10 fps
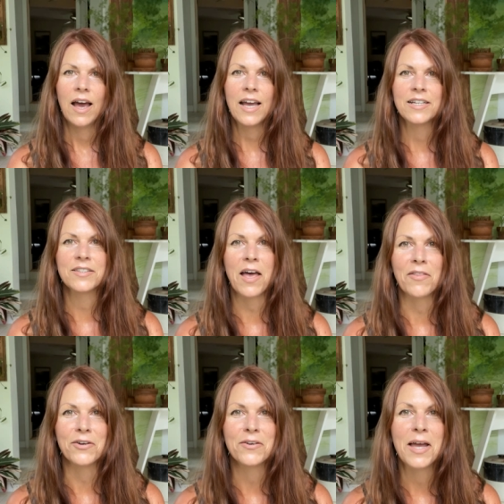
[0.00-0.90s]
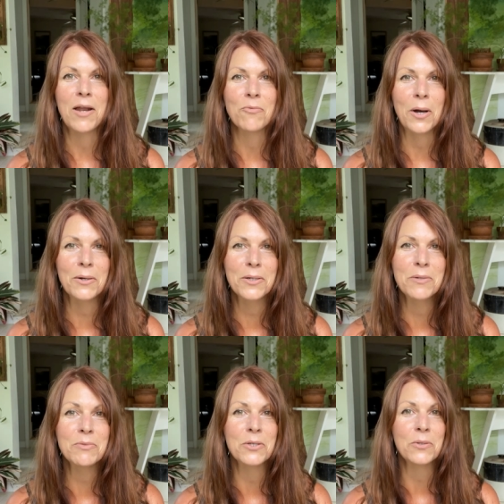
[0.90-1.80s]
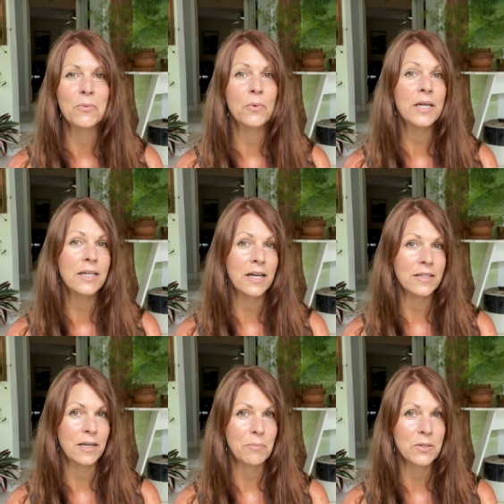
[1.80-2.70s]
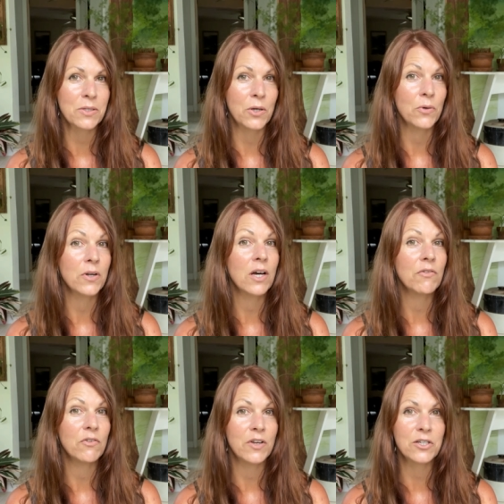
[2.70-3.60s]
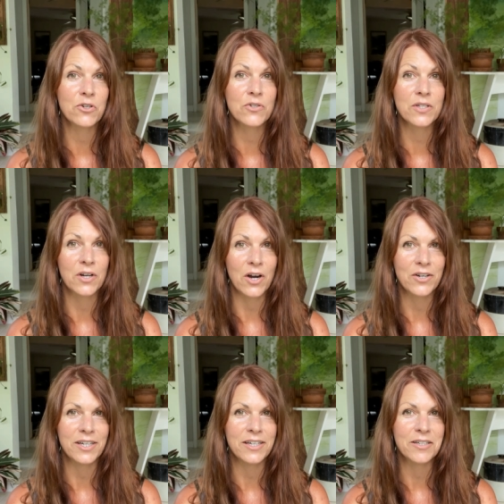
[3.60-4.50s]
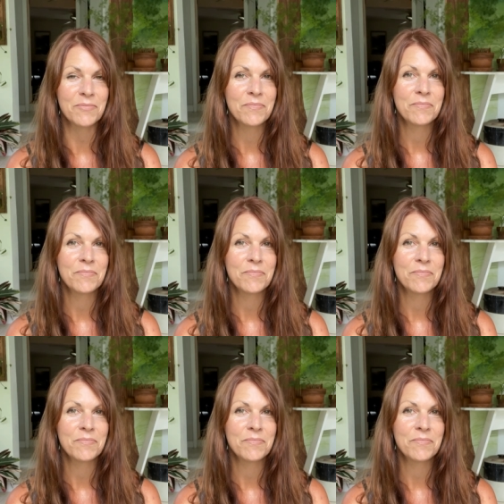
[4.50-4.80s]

Hey, it's Heather, and welcome to the weekend episode of Adventures in Gardening.